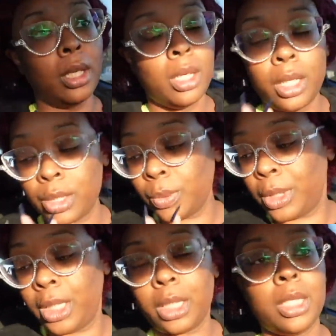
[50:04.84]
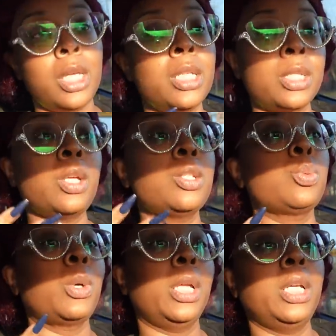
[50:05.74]
it's ridiculous. It's it's
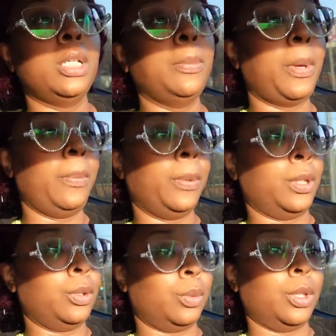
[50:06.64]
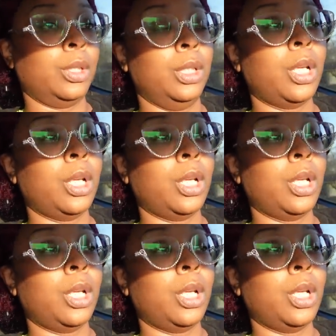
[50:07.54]
really good people in the world.